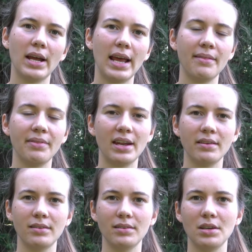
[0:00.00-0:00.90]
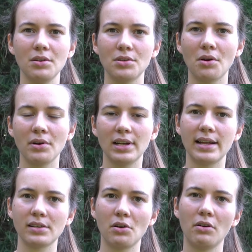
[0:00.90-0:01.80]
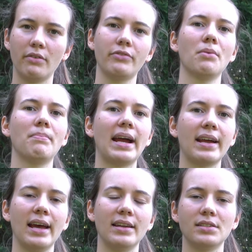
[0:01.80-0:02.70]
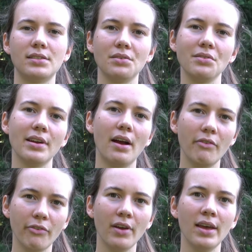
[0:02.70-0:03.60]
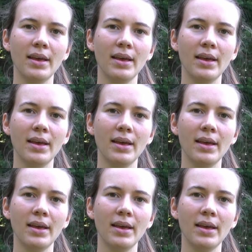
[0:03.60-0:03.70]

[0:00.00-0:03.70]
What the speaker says: and then you don't let go of your backhand soon enough.